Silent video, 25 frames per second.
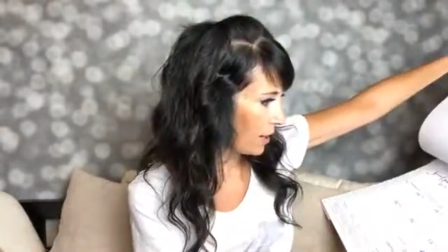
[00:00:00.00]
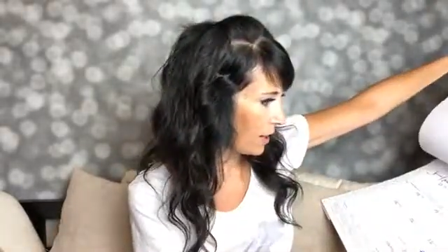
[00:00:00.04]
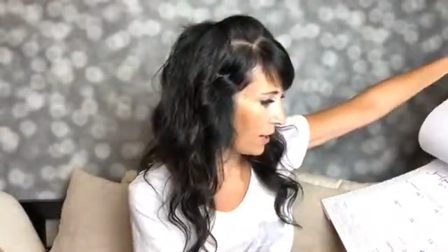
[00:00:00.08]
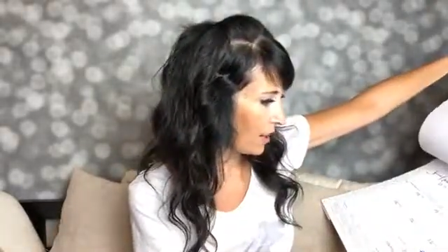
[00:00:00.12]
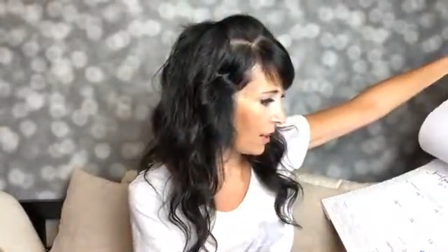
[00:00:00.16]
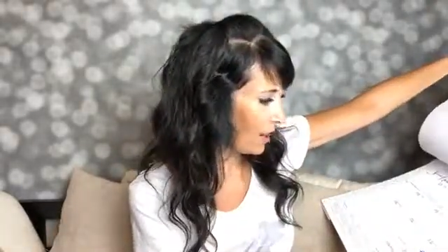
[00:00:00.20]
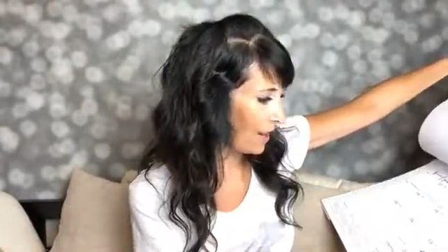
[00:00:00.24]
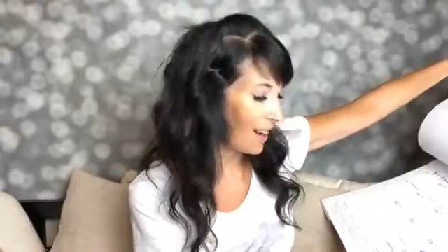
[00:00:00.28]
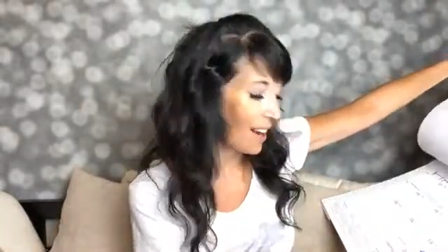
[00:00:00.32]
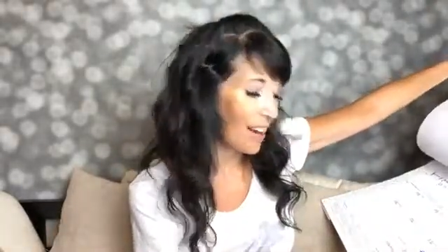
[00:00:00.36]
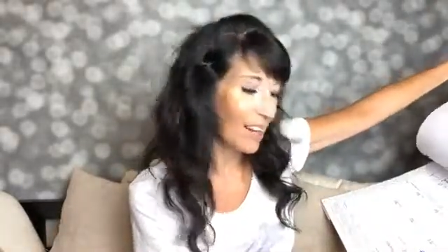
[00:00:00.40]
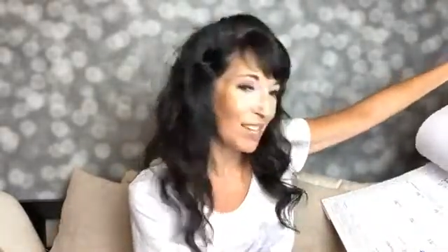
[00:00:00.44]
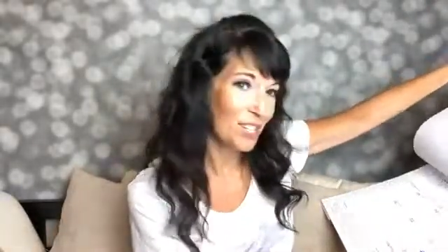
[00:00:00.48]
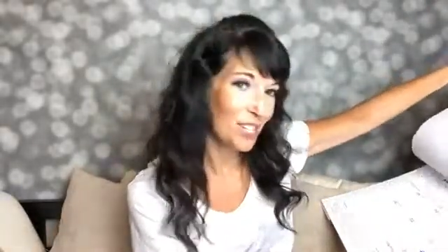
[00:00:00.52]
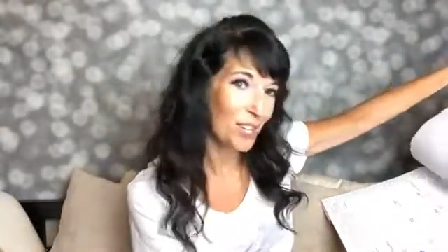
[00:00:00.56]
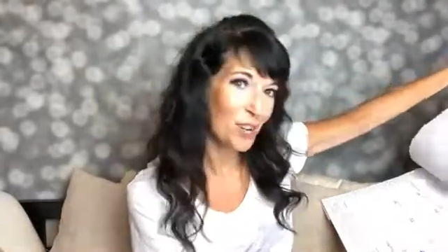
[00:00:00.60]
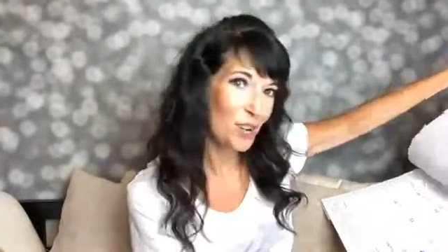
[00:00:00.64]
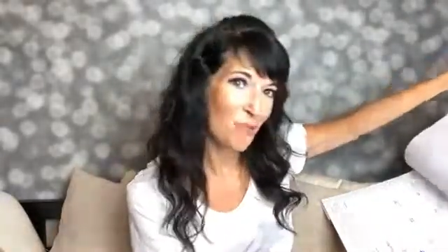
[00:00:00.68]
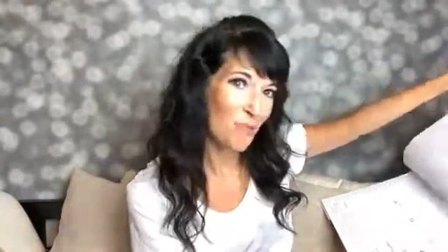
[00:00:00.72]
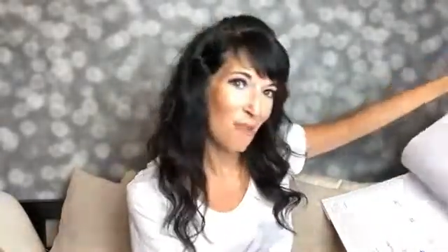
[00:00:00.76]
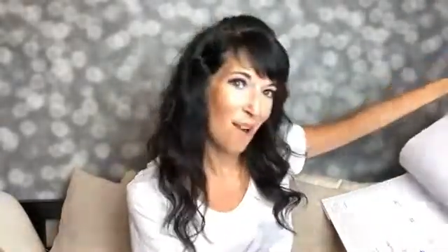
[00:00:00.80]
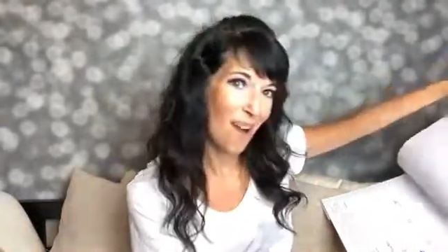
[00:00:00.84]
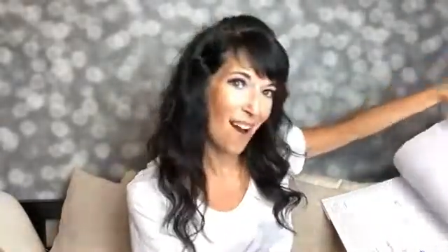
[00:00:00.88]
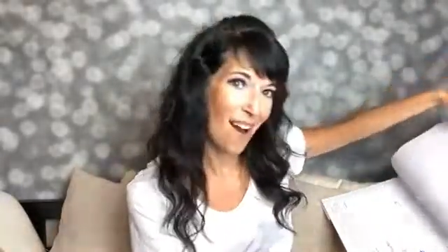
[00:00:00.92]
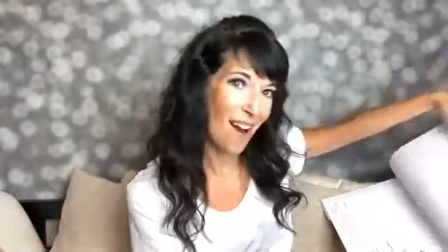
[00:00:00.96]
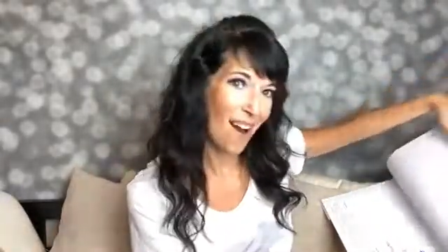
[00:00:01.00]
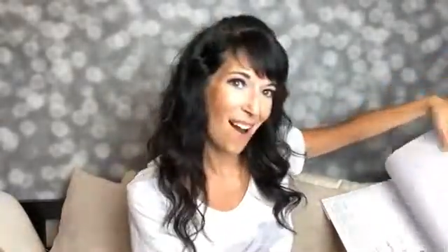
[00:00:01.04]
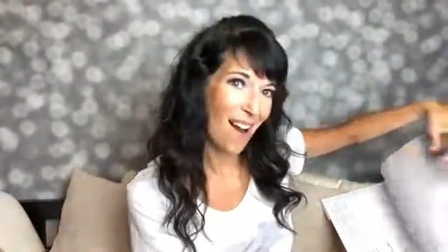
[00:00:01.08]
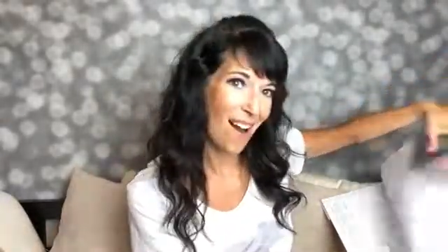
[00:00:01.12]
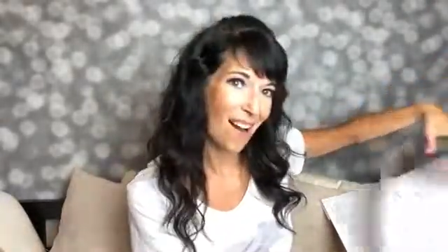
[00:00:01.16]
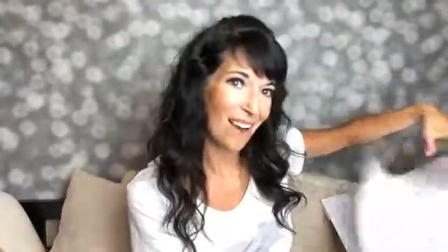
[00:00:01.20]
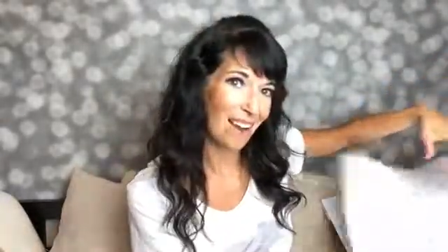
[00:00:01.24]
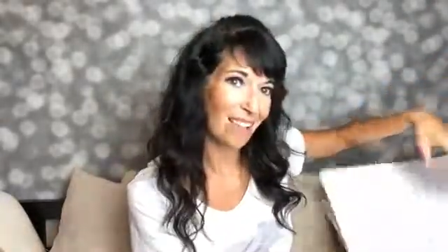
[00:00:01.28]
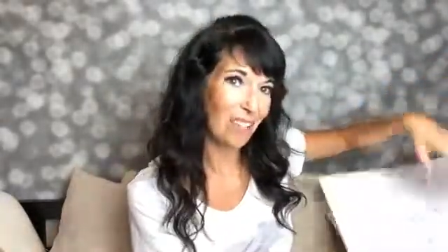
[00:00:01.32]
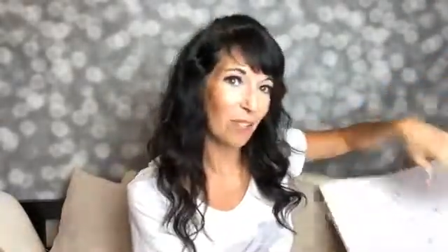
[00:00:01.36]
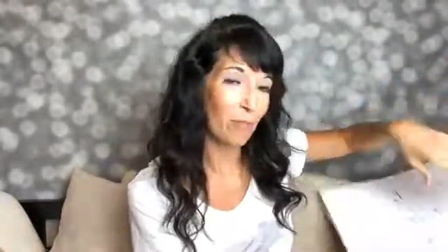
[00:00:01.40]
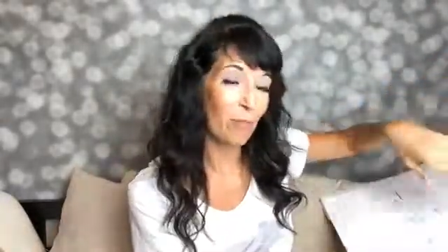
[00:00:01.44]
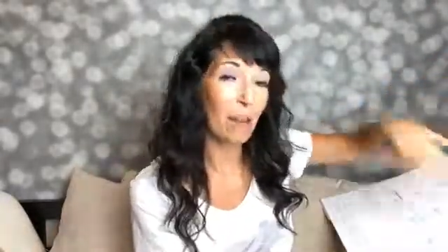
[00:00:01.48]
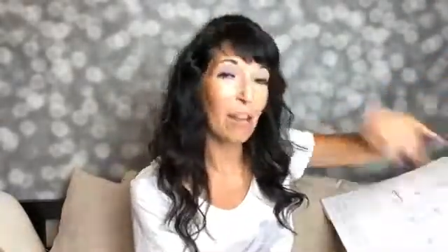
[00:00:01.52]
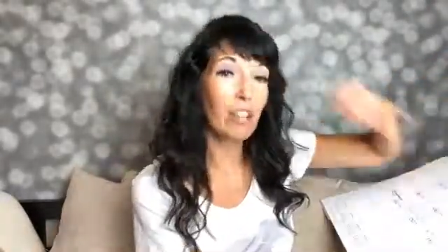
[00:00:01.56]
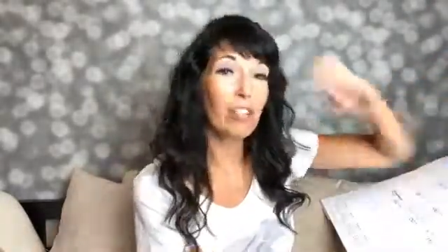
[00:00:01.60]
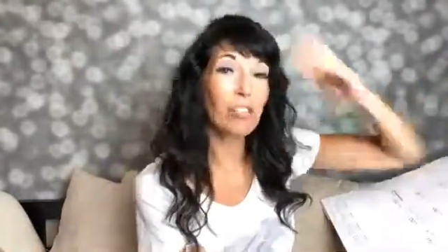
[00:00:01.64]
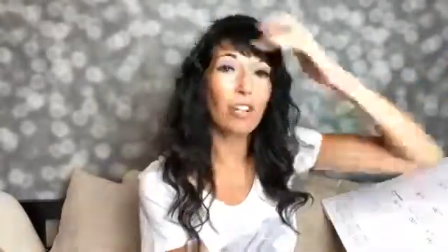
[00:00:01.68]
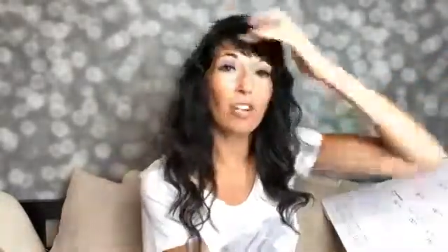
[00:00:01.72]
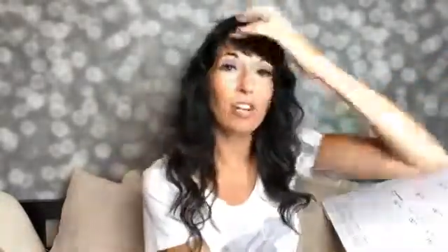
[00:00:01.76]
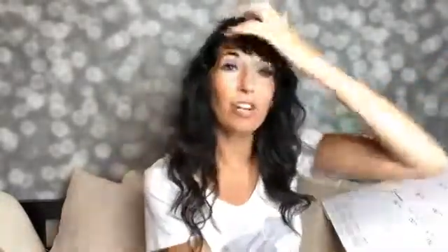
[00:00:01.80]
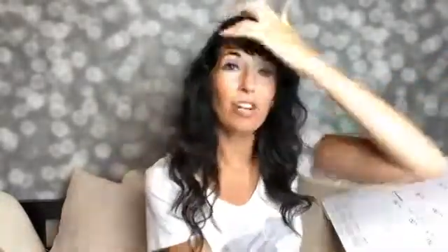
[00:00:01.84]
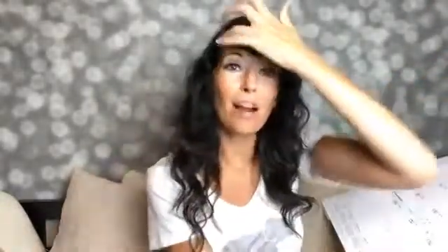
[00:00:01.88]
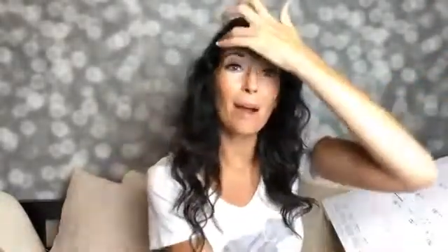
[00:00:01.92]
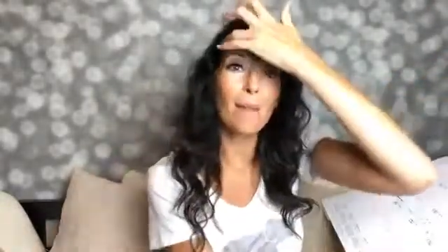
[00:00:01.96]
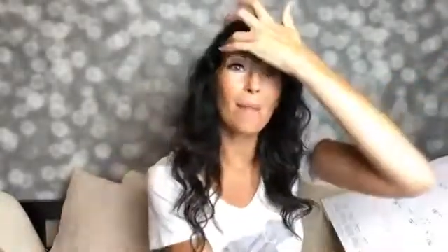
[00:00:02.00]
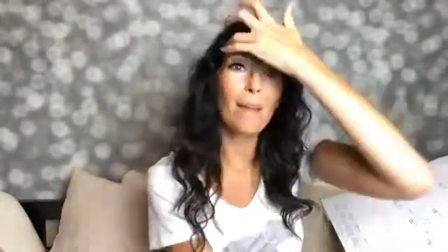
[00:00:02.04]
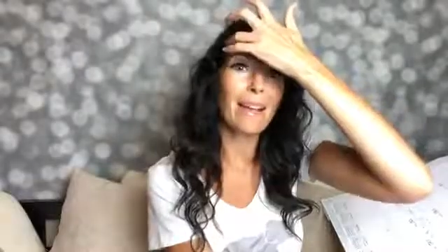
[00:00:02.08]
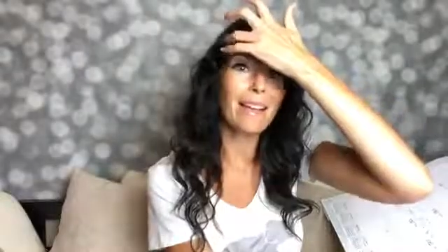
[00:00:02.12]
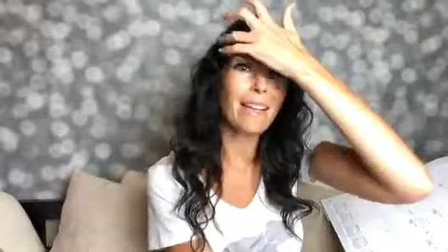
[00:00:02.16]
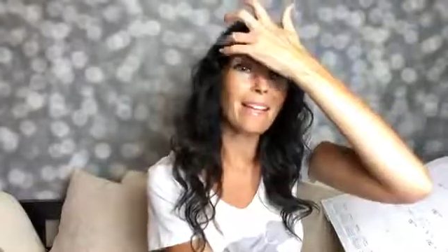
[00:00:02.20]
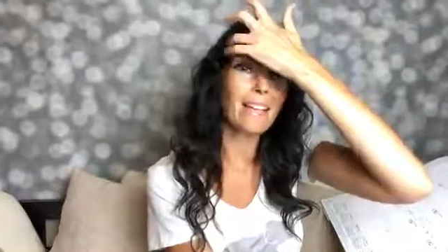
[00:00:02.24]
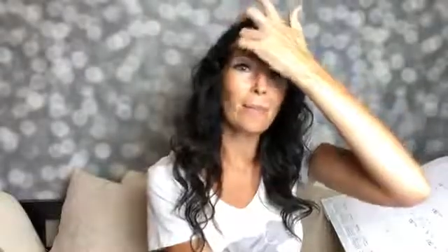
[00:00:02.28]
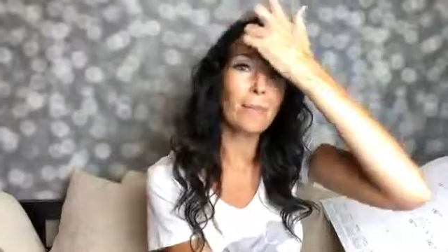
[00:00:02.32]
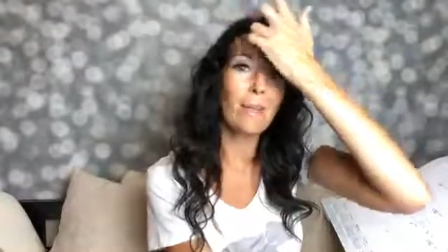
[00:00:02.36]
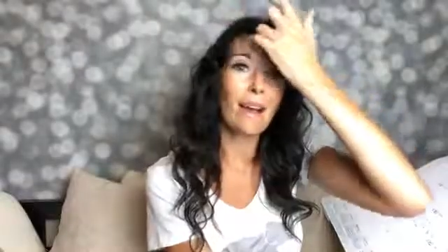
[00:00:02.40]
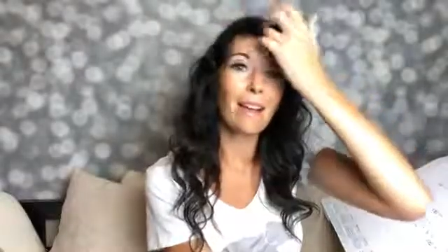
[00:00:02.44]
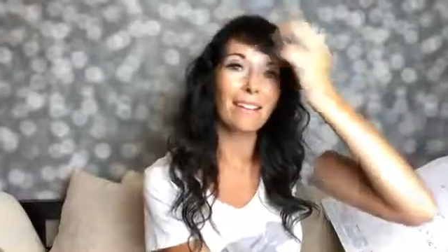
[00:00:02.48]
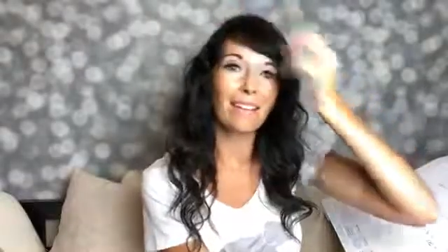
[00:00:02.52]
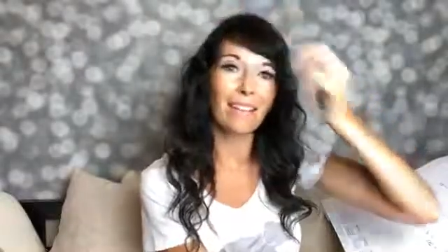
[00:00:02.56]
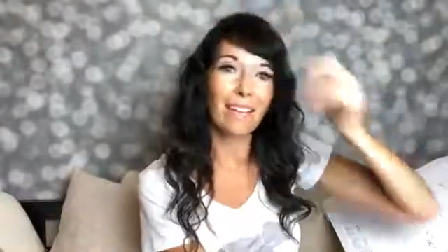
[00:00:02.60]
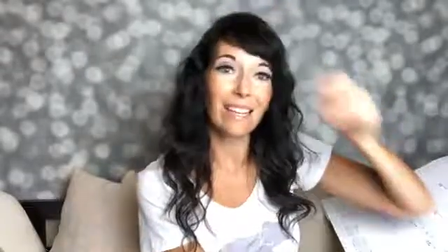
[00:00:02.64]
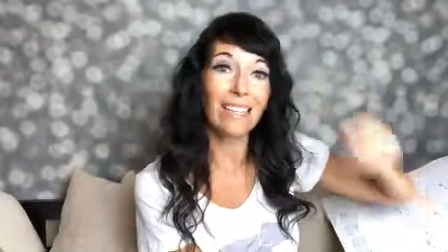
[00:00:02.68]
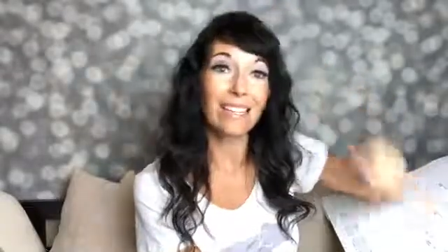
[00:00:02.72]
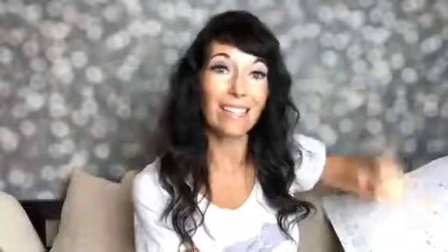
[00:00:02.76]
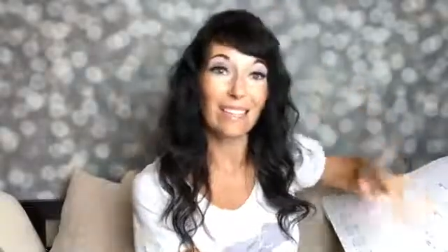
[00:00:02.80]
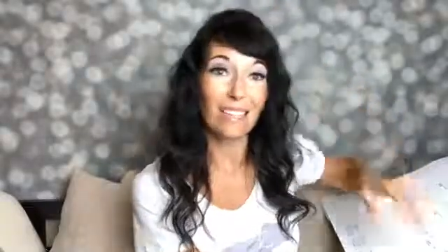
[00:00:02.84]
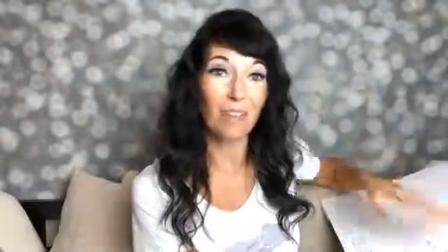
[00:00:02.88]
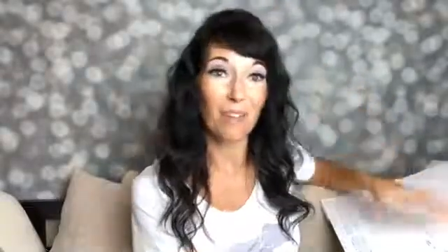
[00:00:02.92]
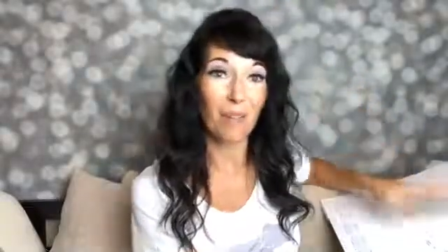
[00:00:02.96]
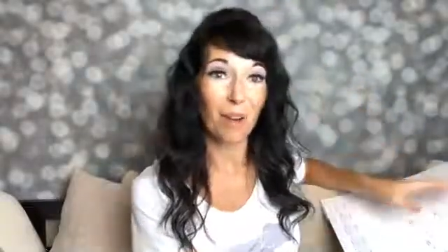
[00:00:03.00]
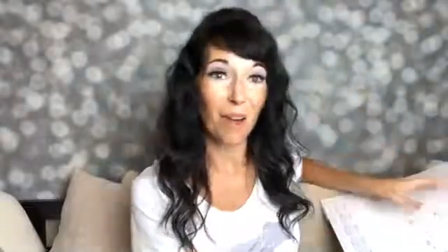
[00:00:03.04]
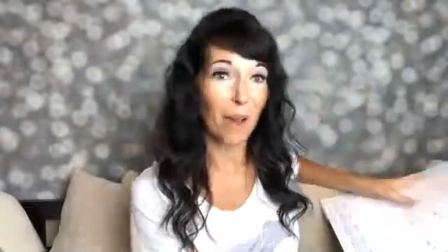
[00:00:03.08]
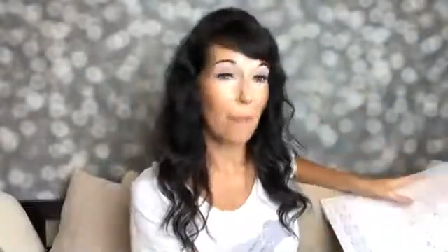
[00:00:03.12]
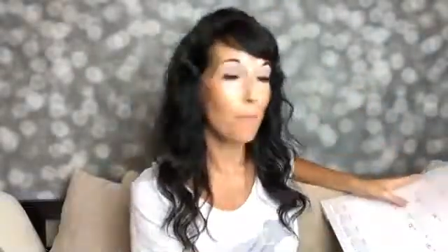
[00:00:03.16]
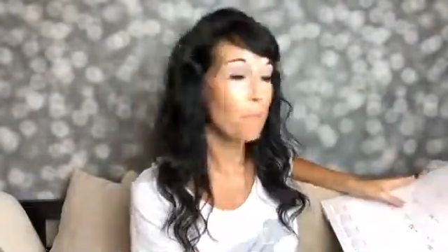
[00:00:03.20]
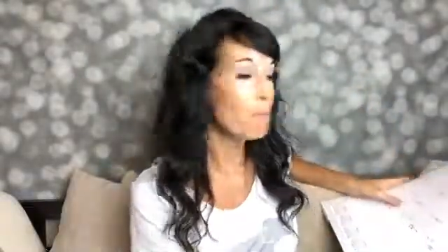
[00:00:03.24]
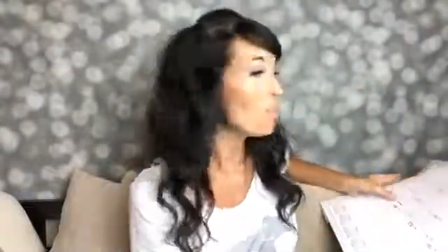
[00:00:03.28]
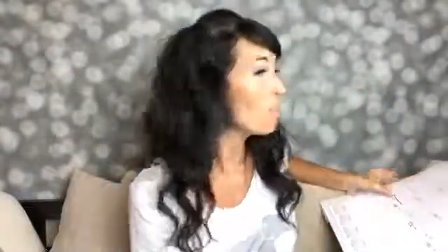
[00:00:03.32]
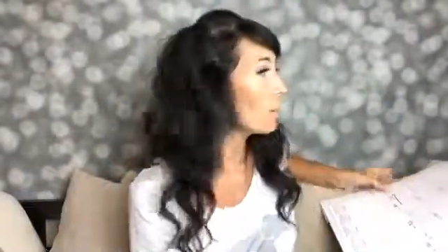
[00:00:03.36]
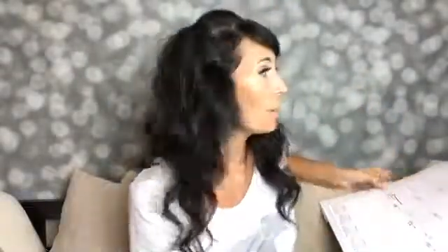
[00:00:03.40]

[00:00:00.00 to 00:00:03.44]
in October. So make sure you're on my email list, okay?